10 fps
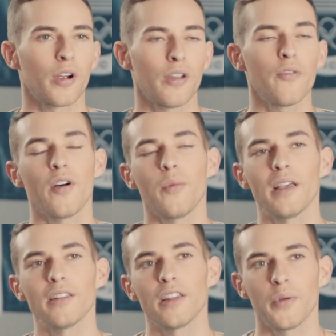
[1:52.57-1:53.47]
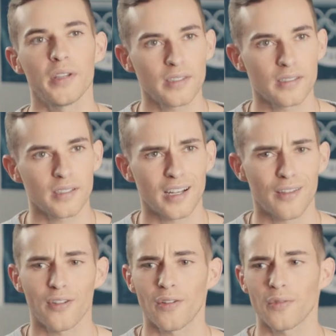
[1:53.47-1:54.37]
where I felt my lowest and I
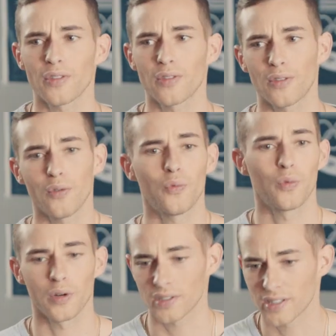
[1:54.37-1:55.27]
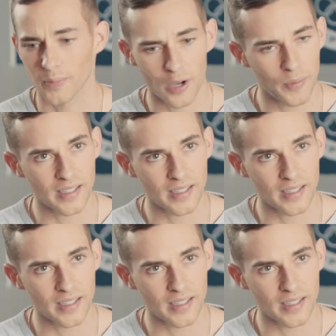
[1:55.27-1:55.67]
felt the worst about